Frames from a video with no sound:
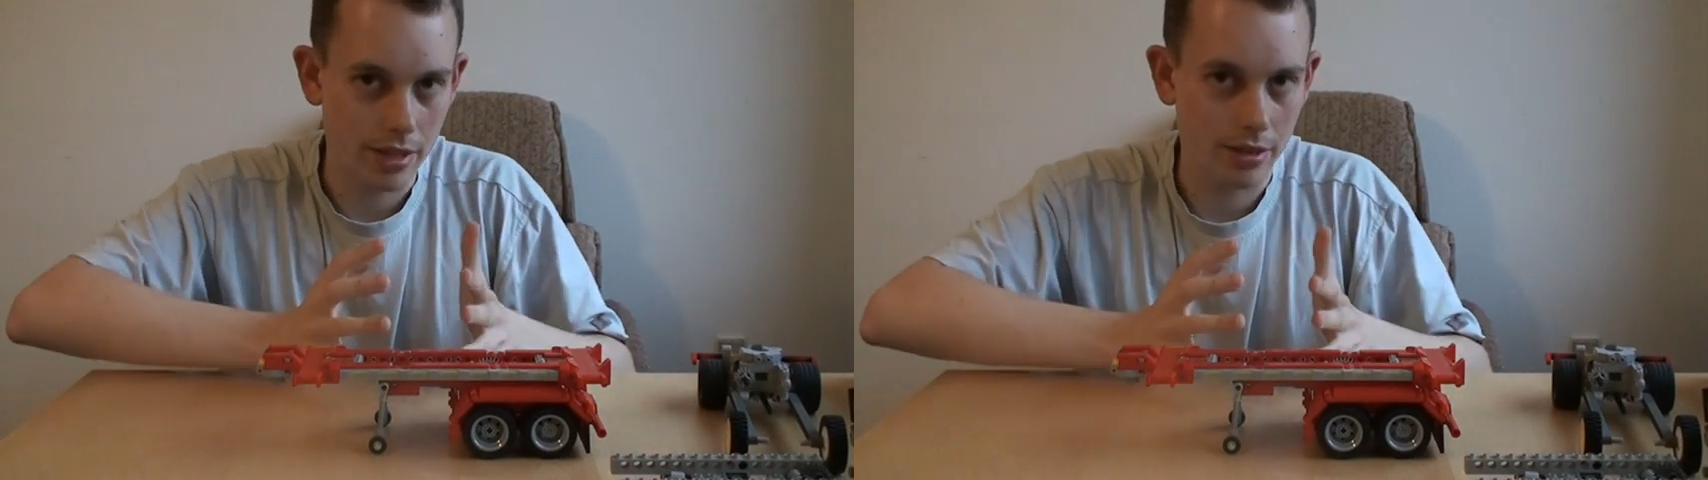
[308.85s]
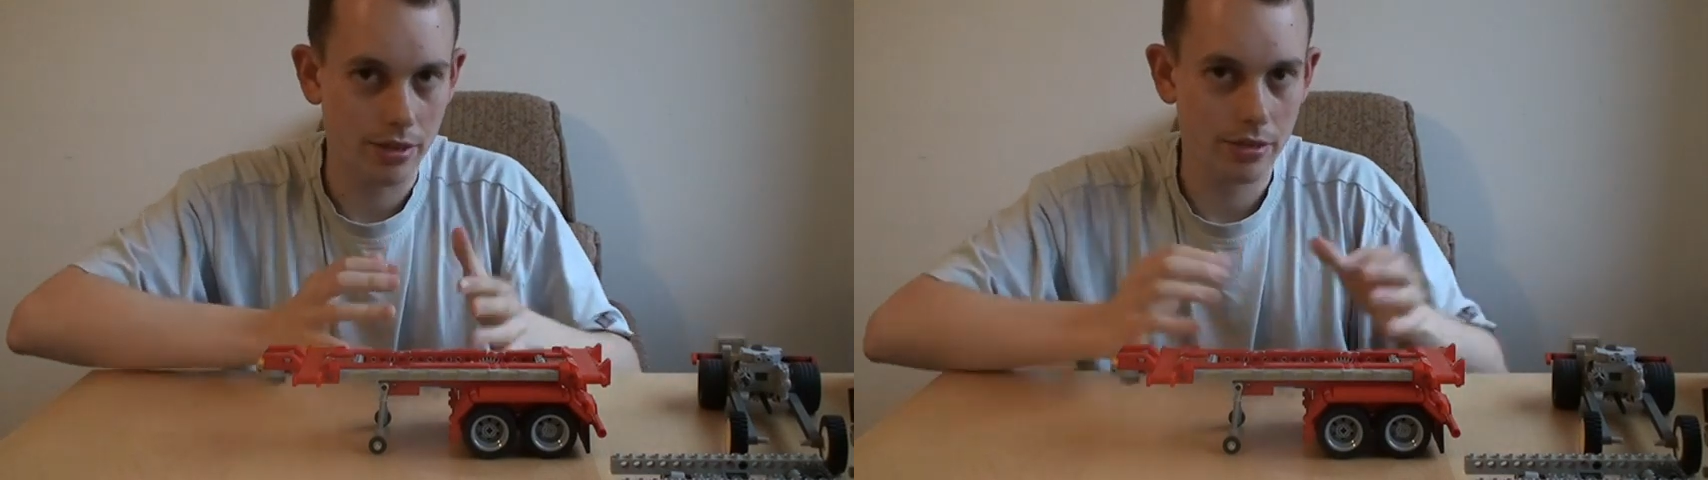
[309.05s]

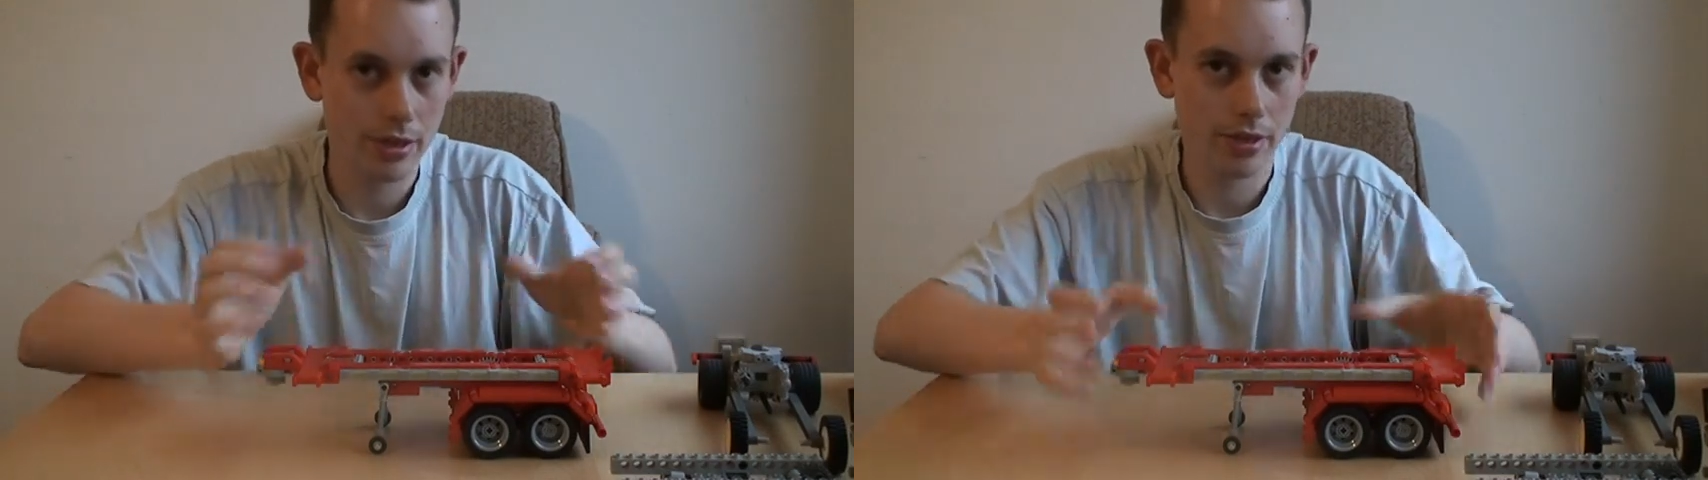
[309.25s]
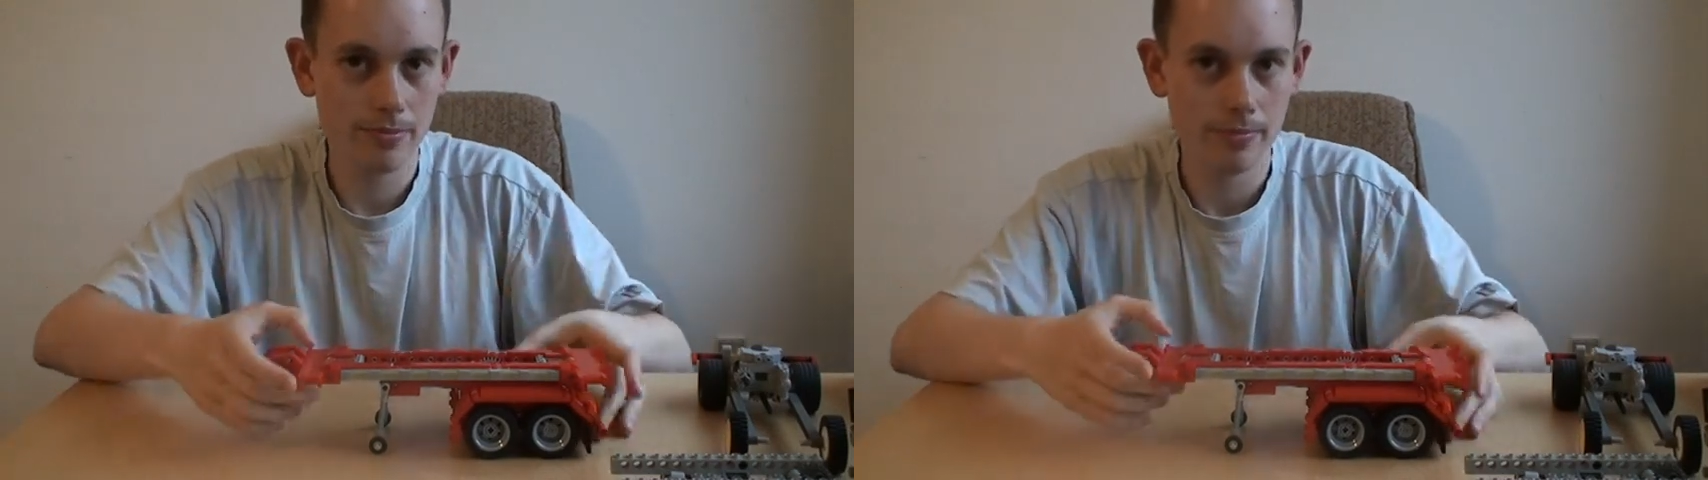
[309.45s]

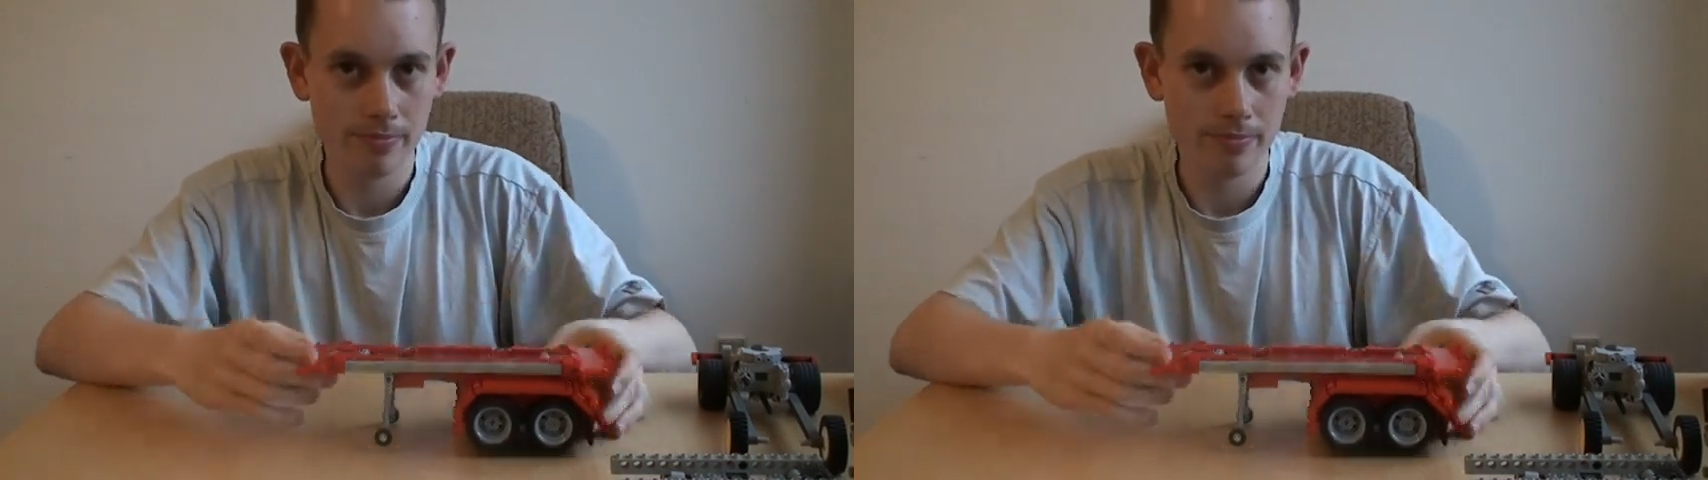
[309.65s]
conclusion,